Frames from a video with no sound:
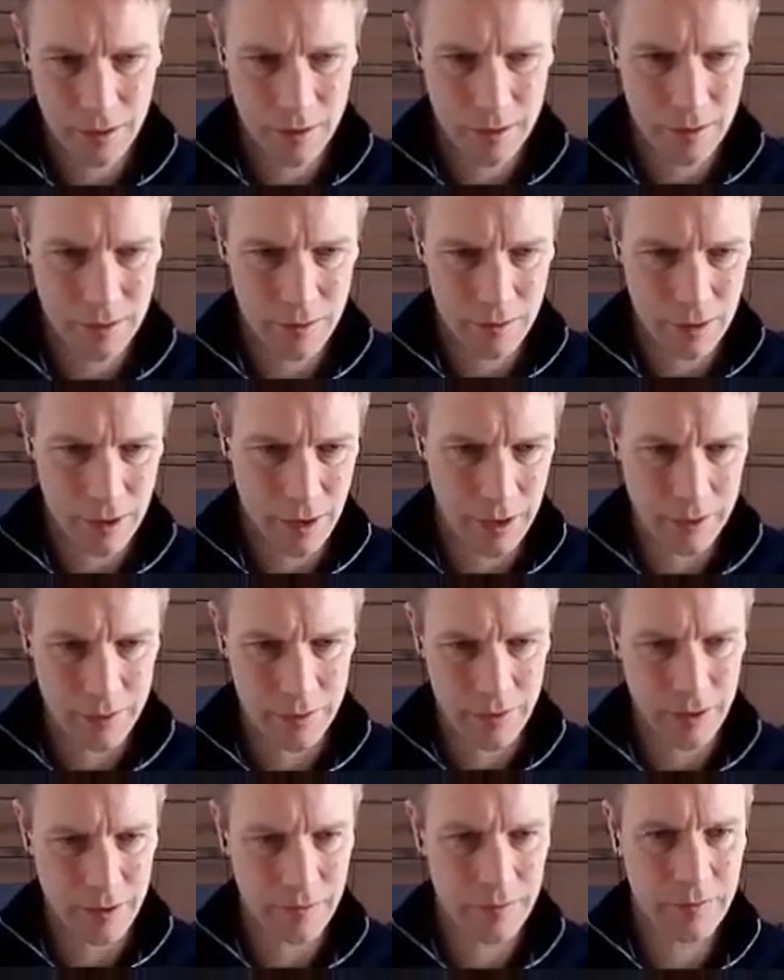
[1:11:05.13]
call
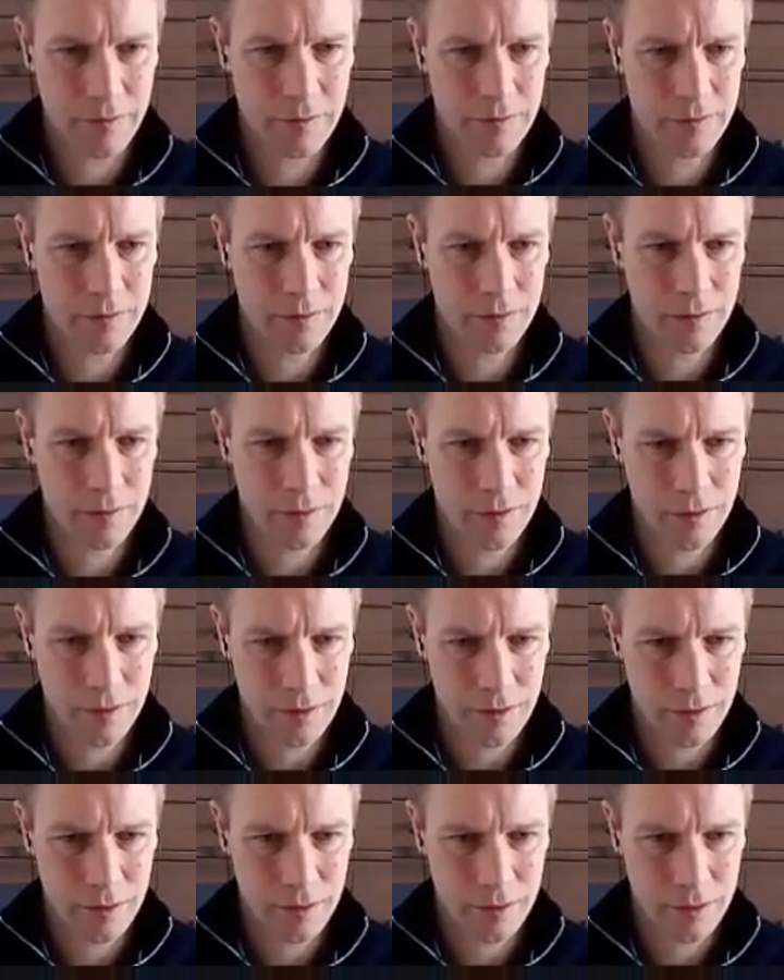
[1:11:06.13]
asref,
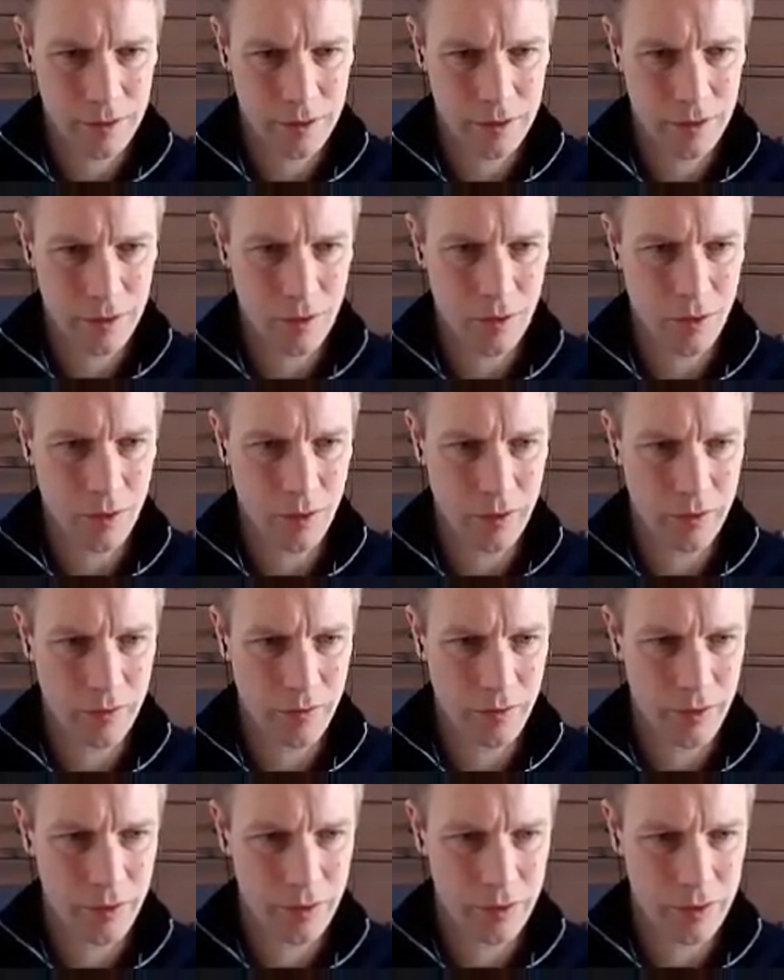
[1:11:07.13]
just call
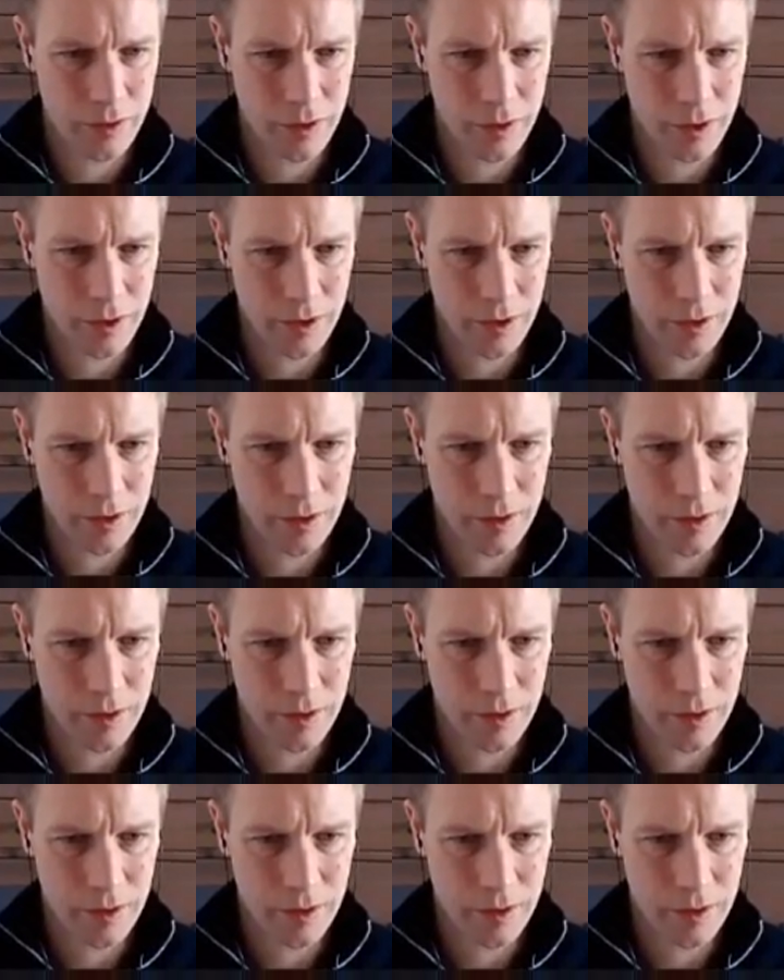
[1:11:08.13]
through to the